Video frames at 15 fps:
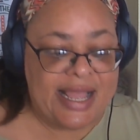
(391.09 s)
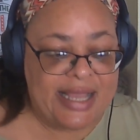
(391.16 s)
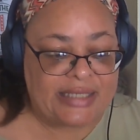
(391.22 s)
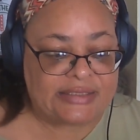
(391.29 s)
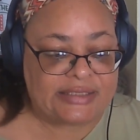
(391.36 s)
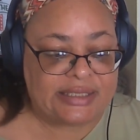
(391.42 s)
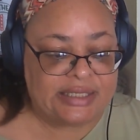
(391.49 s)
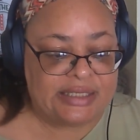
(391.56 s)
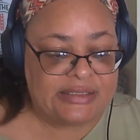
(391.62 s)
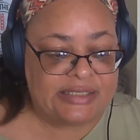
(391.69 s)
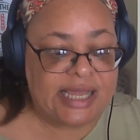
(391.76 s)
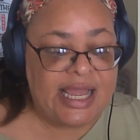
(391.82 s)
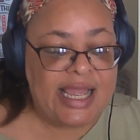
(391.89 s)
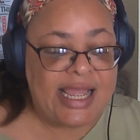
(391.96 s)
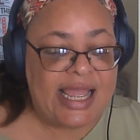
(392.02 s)

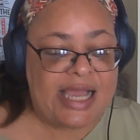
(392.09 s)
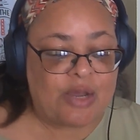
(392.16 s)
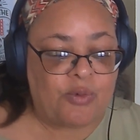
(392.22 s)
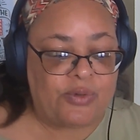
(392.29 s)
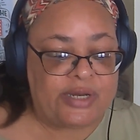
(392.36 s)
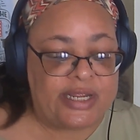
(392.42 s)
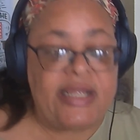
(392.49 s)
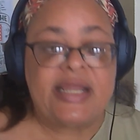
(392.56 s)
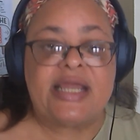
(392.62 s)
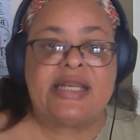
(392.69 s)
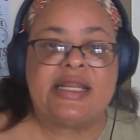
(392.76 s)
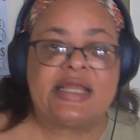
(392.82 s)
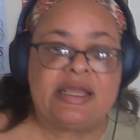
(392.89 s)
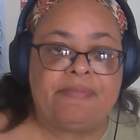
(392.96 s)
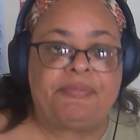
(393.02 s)
excellence, equity,
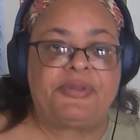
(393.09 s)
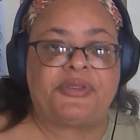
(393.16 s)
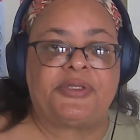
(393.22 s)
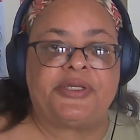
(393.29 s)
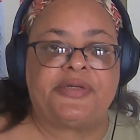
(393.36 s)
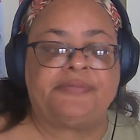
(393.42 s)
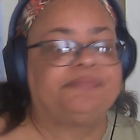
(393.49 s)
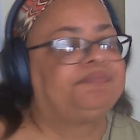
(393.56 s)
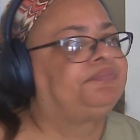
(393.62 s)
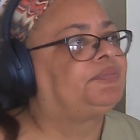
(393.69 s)
and empathy.